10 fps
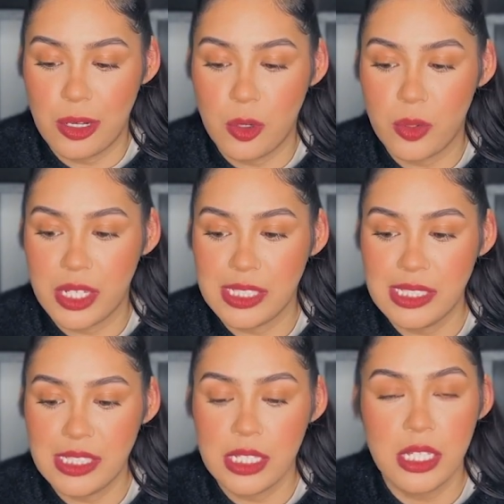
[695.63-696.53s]
all
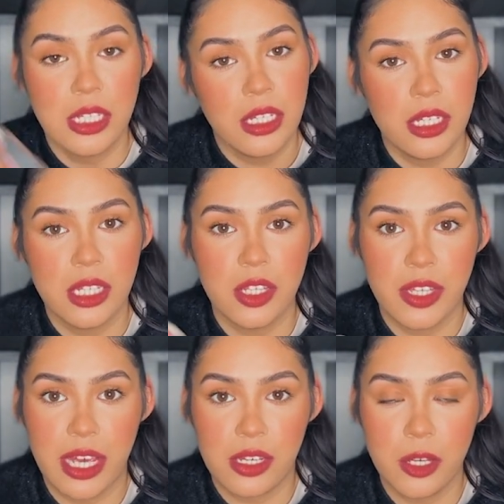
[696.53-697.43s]
good. And you
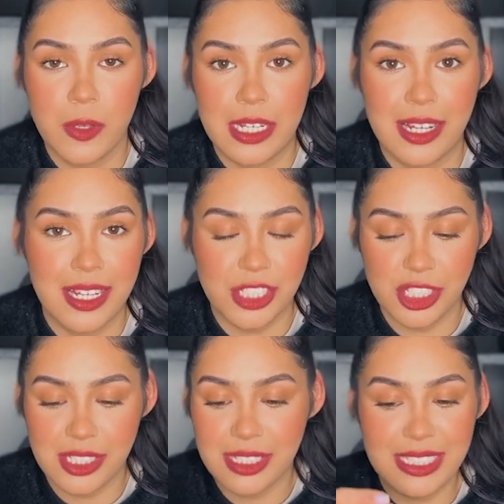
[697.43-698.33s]
get going, and it
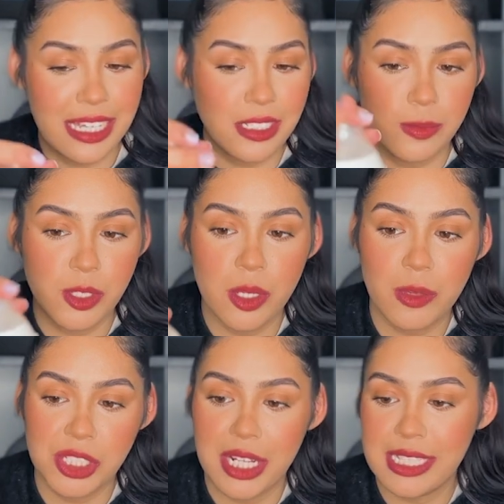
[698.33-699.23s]
takes up so
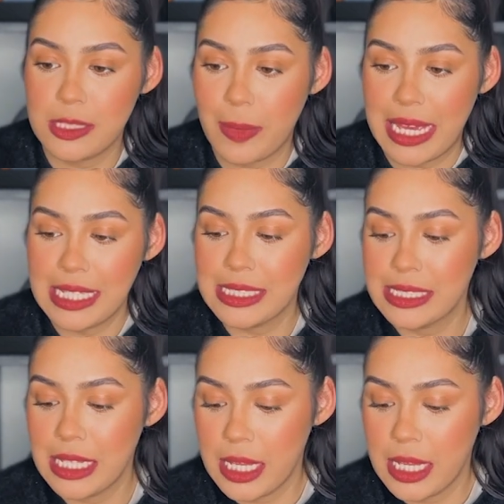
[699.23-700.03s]
much less space.